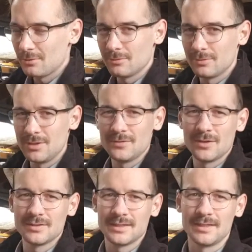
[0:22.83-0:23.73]
when you
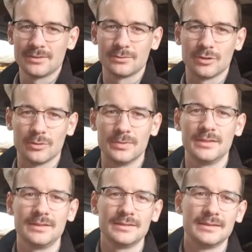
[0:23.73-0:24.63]
first get into a
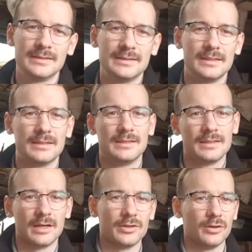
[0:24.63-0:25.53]
hobby,
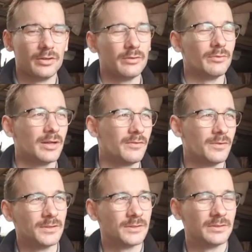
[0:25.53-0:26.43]
I know that when I
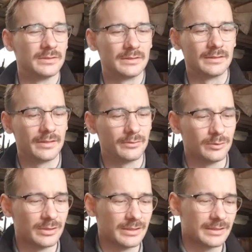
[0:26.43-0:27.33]
first got into
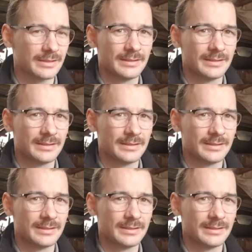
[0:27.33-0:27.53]
leatherwork,